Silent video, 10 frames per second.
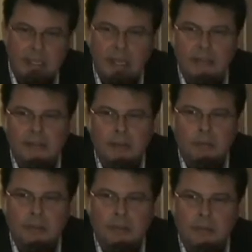as a
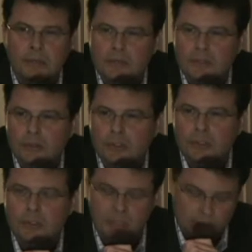political
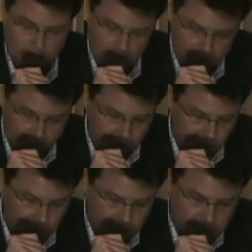revolution
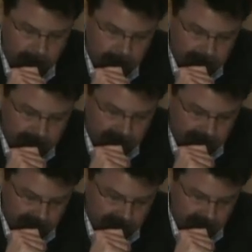or as a religious
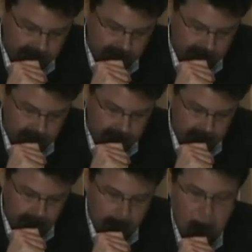revolution?
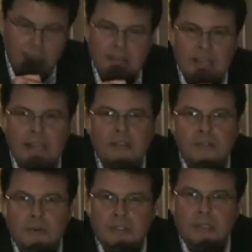His
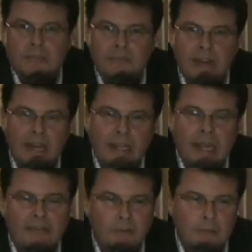answer was an emphatic
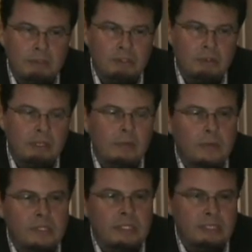affirmation that it
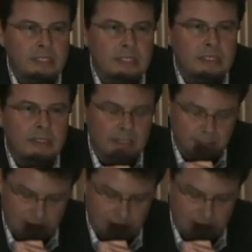was indeed